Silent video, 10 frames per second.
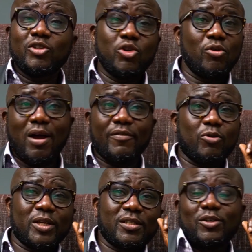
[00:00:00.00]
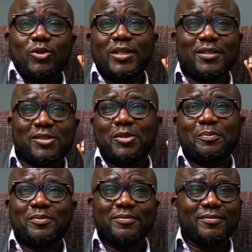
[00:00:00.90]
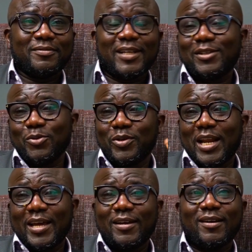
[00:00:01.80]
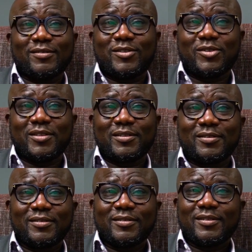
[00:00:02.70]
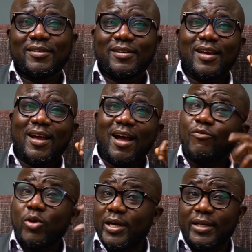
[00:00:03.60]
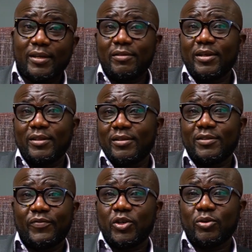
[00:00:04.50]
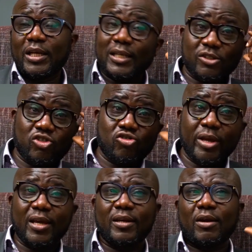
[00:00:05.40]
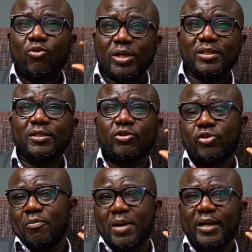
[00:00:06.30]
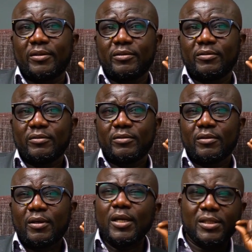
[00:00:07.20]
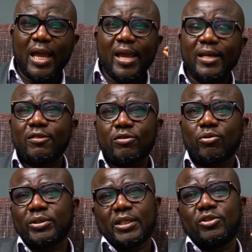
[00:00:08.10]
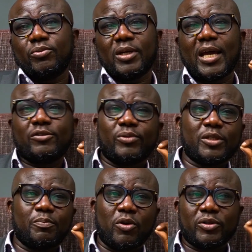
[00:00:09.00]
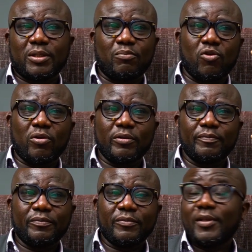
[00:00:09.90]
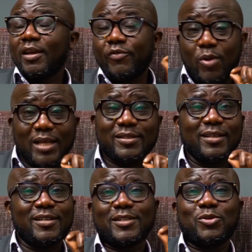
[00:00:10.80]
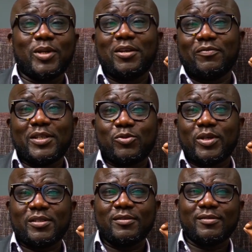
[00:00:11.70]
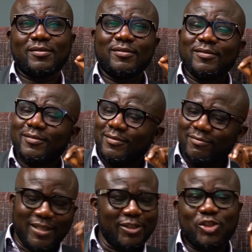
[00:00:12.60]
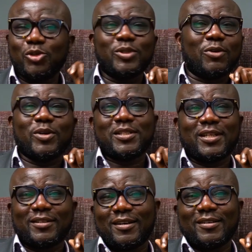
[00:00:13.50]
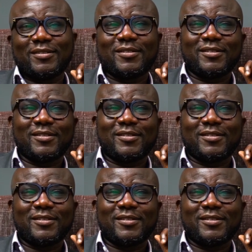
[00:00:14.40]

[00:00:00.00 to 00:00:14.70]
Do you have a question on leadership that you would like answered? Have you heard anything in this video that has triggered a question on your mind? Is there any thought that you would like to explore some more? If you answered yes to any of these questions, then shoot a question at us